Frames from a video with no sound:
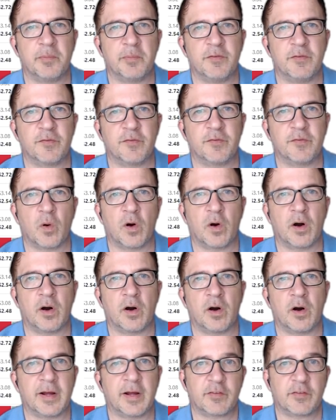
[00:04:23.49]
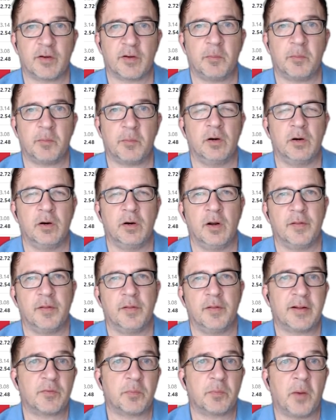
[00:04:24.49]
before next summer
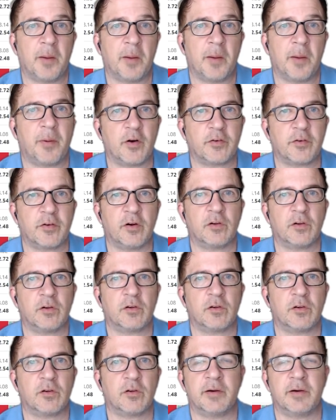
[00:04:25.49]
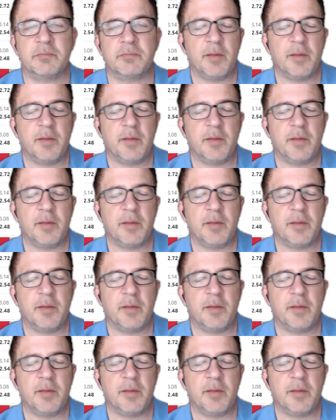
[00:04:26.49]
that's my personal target.